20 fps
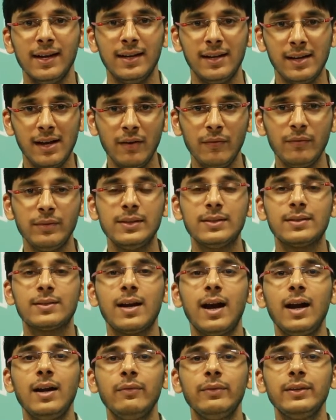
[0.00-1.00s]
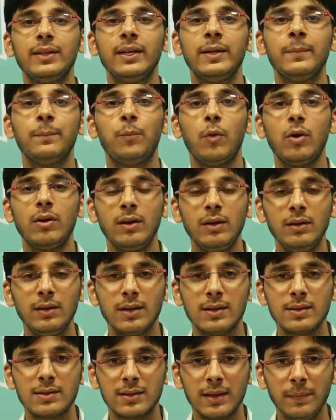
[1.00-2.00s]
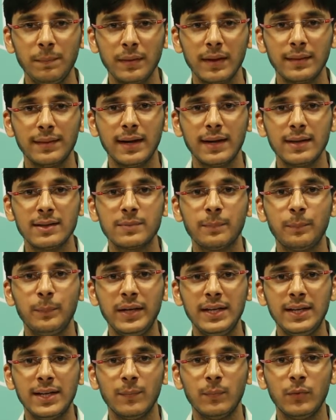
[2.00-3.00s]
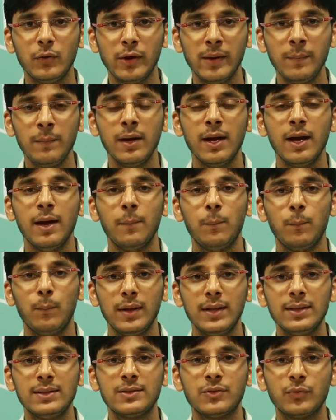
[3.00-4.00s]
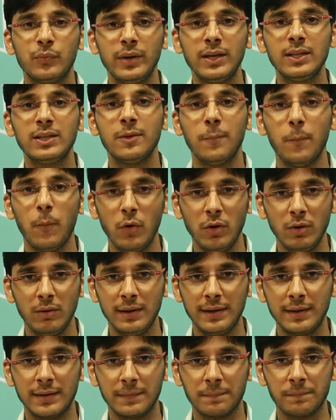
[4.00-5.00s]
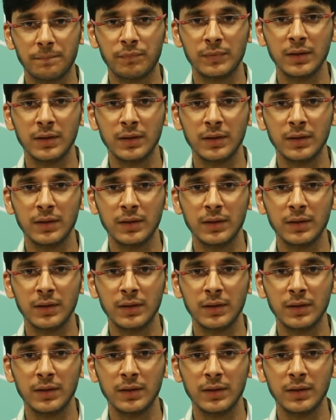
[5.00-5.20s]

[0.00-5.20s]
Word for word: now we'll start with an important concept that is PWM, pulse width modulator.